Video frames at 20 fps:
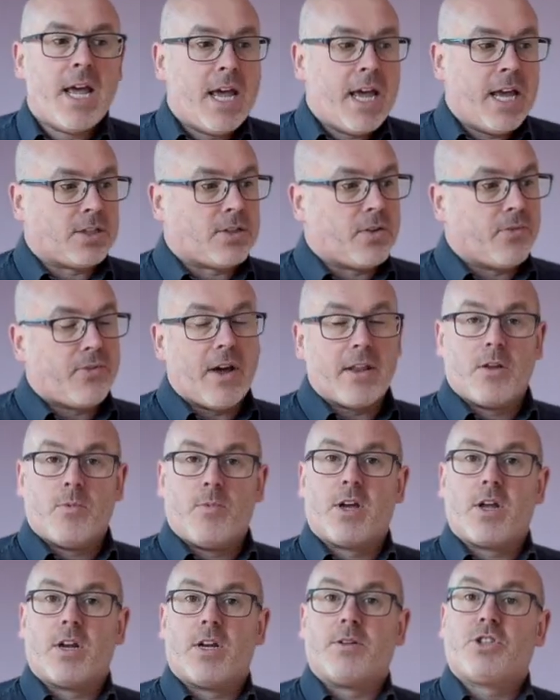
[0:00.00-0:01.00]
is the fact that
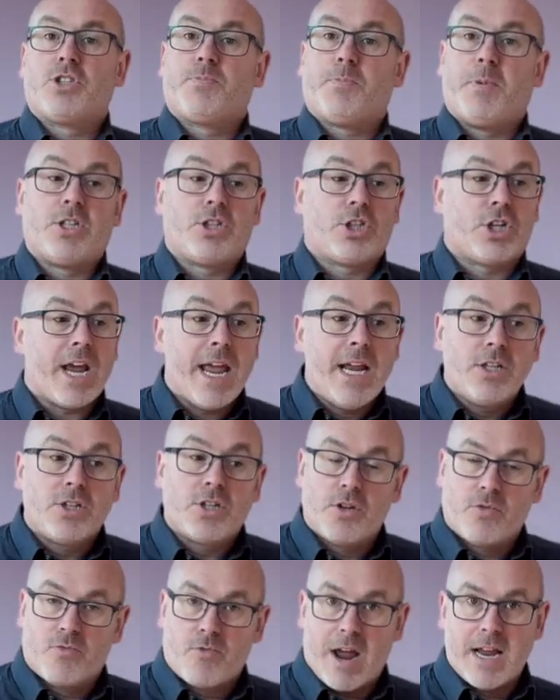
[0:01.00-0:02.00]
we're going to be
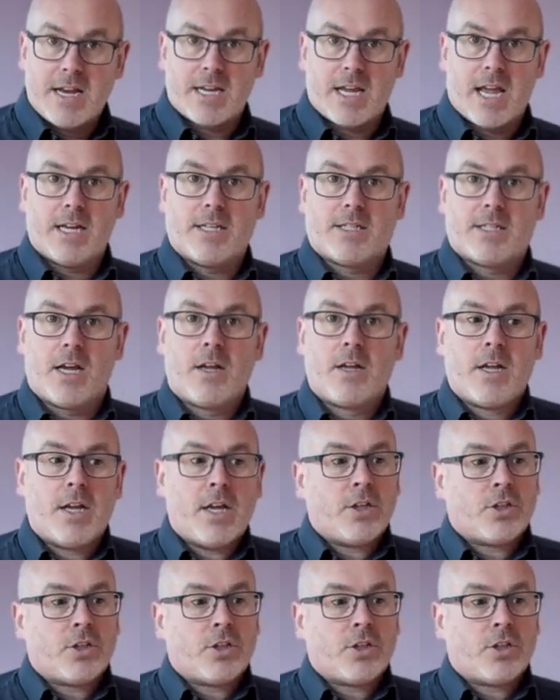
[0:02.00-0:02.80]
changing the radiator.